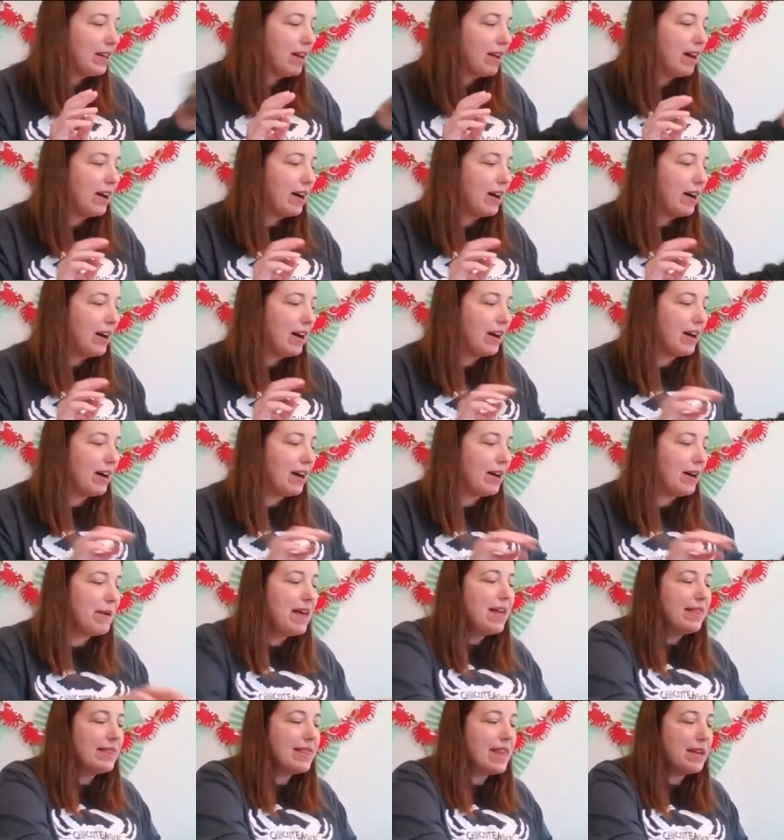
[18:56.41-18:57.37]
Uh,
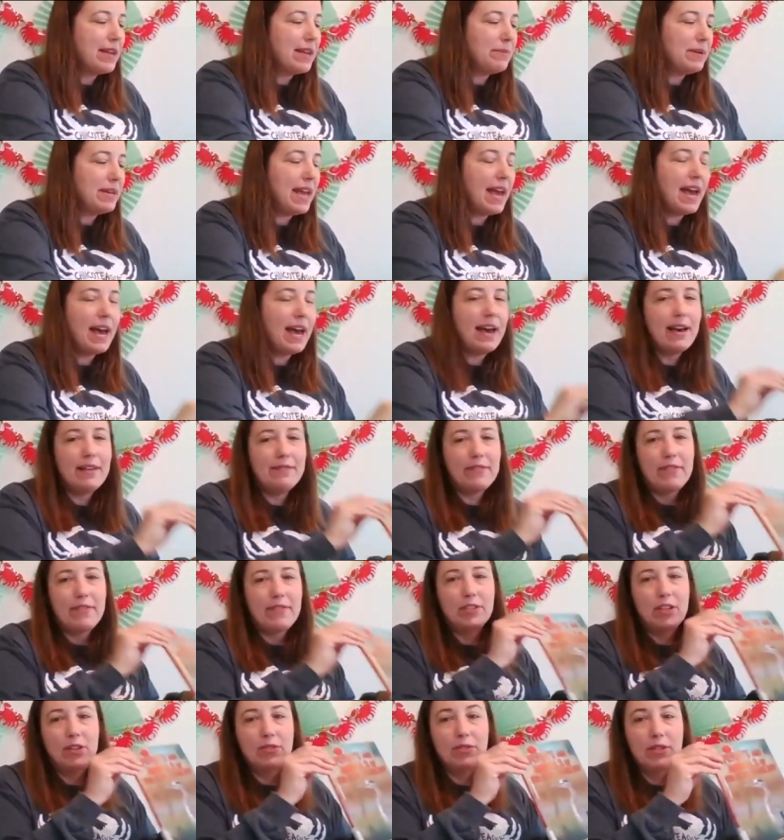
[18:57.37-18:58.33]
then we
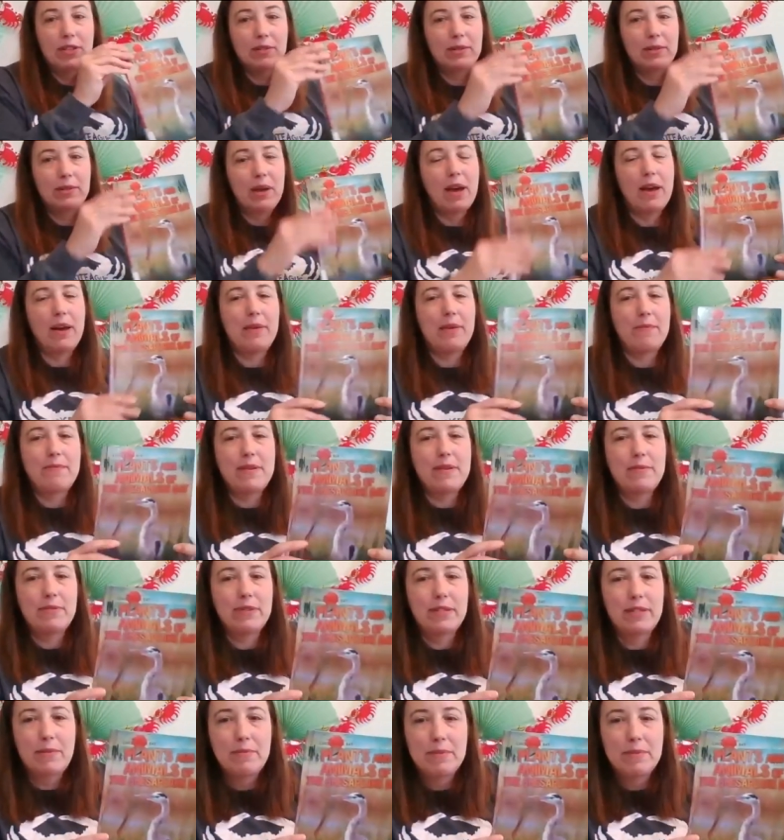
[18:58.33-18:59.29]
have, I've shown this um,
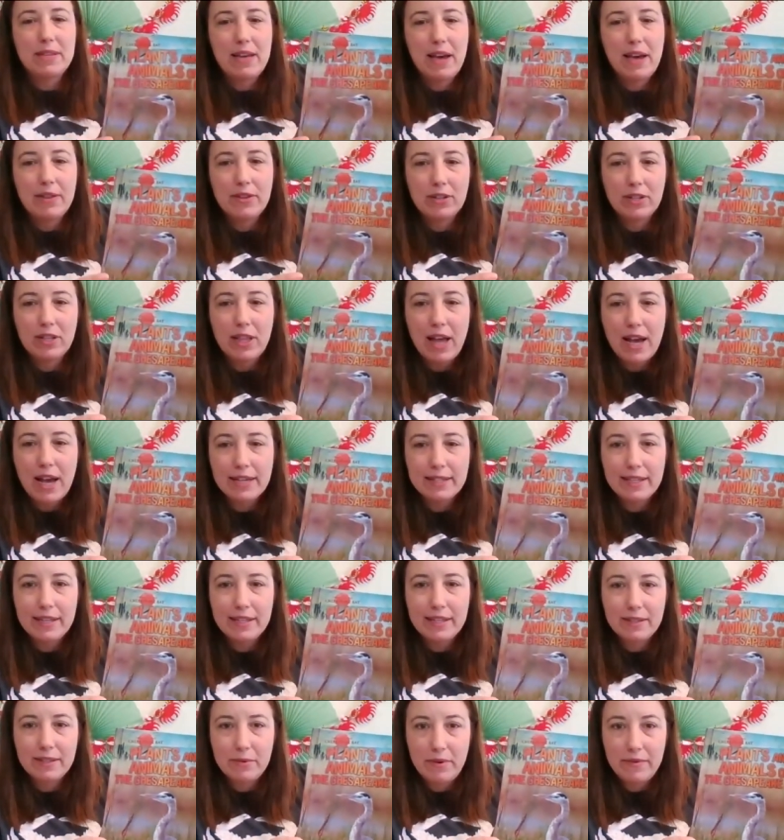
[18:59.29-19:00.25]
in some of the other
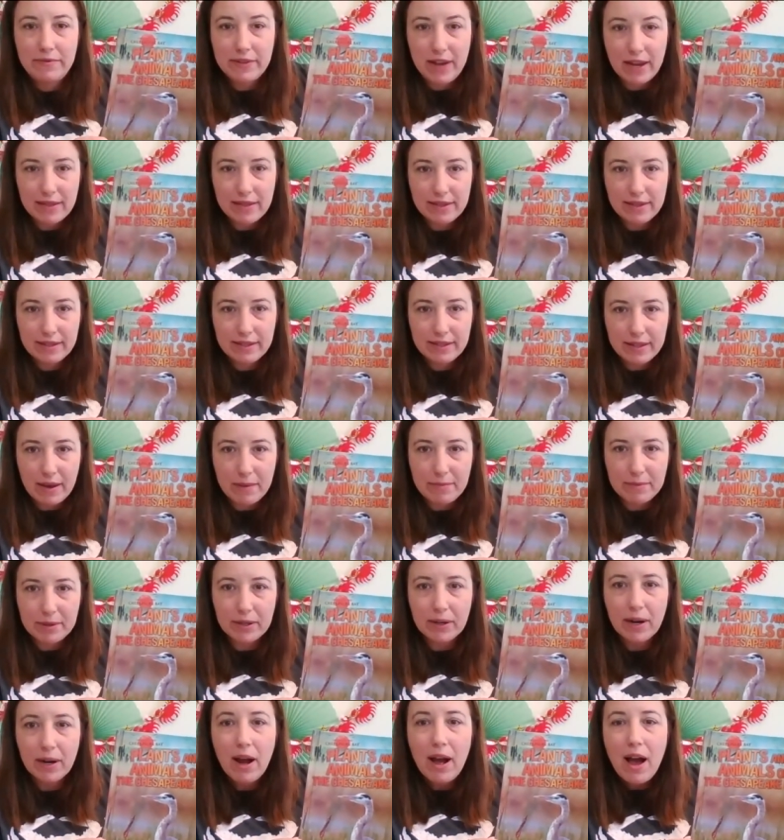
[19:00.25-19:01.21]
classes that we've done this
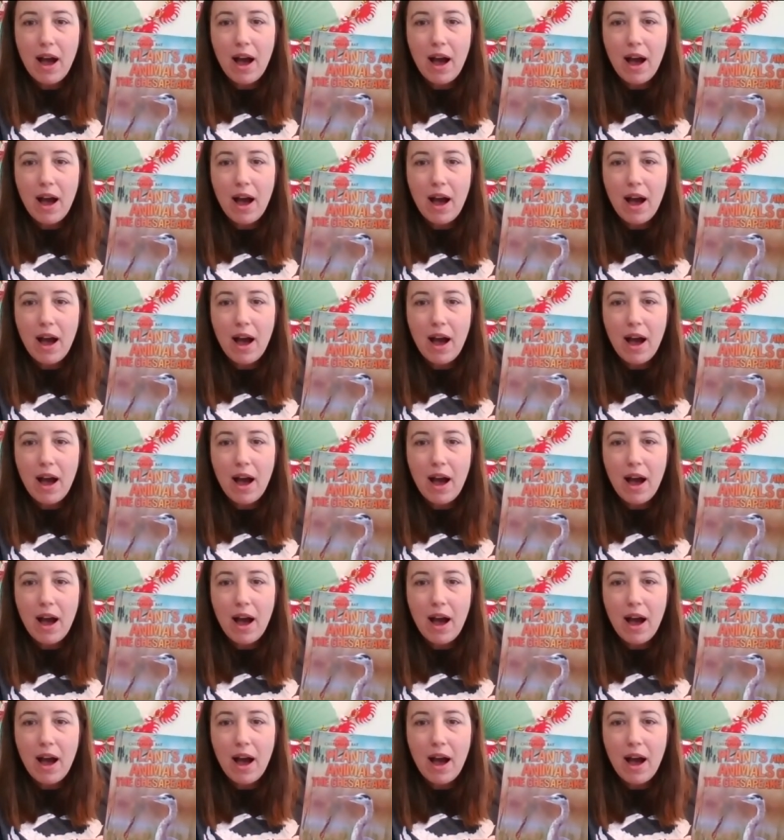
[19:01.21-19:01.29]
summer.